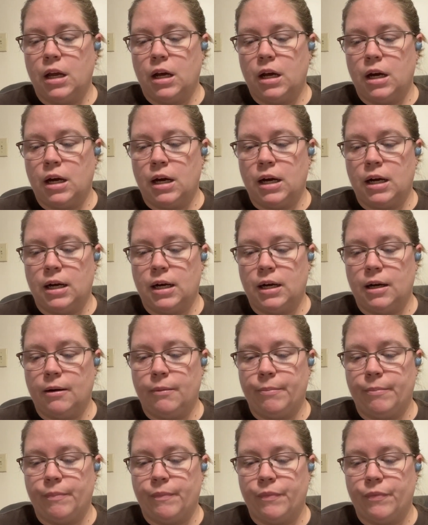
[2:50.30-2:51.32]

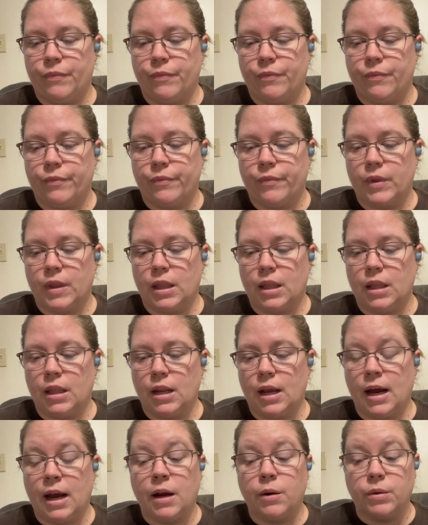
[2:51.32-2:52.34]
I
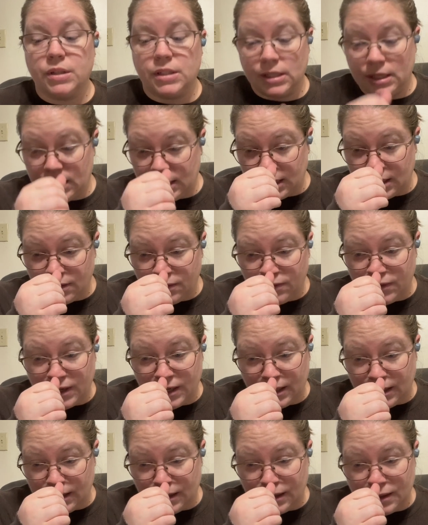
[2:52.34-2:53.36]
was
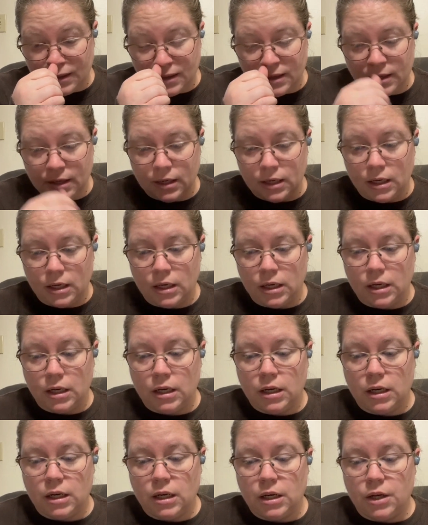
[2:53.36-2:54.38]
given
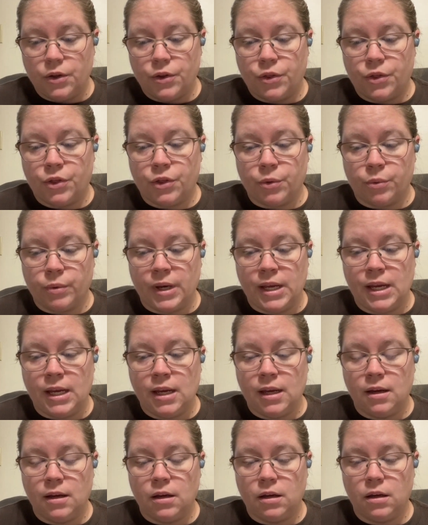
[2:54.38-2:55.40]

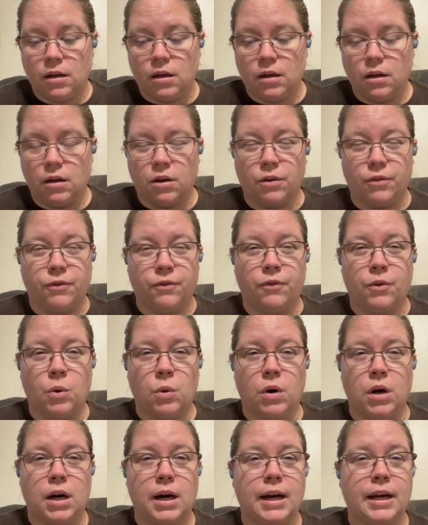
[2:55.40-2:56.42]
3 or
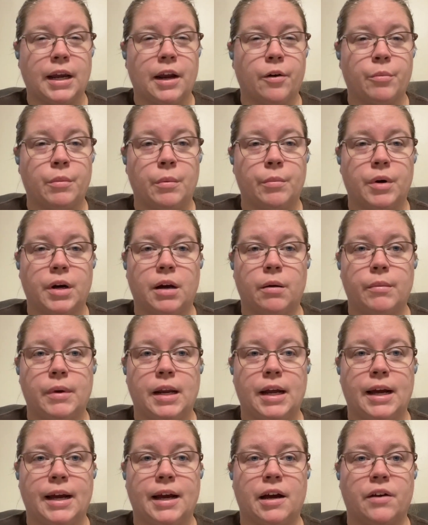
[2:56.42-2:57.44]
4, I can't remember how many
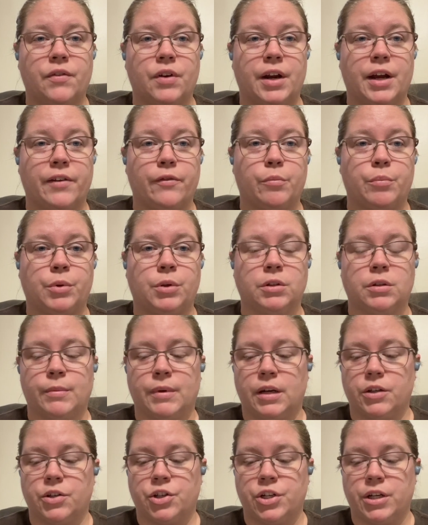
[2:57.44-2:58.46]
I have, and I haven't pulled them out of
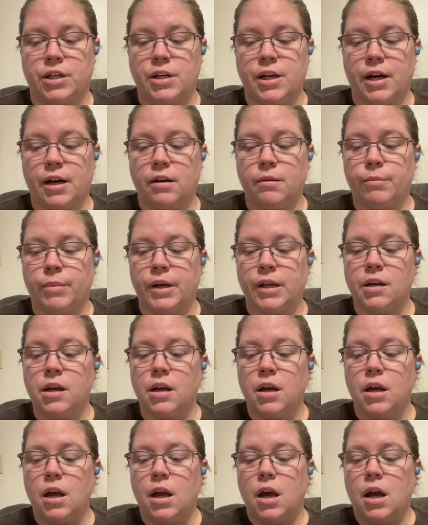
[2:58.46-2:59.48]
the shed yet, but
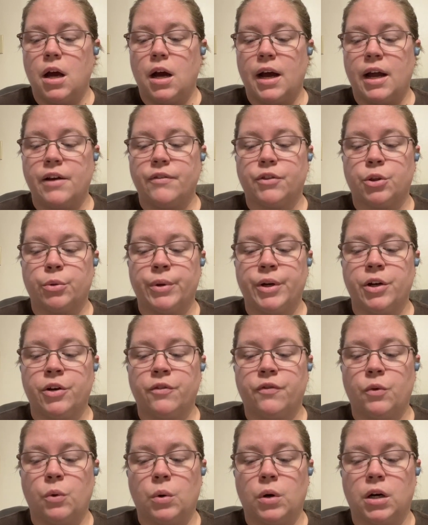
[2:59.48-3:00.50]
I have 3 or
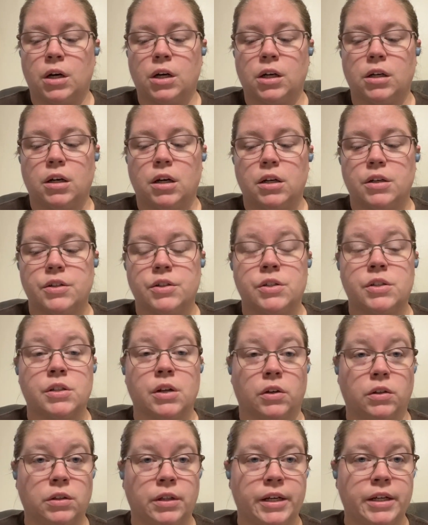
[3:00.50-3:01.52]
4
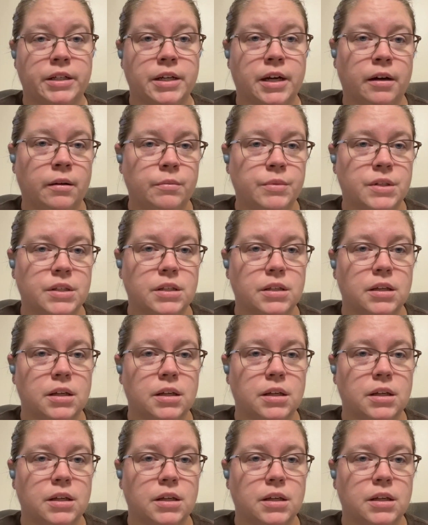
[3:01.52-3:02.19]
salt lick tubs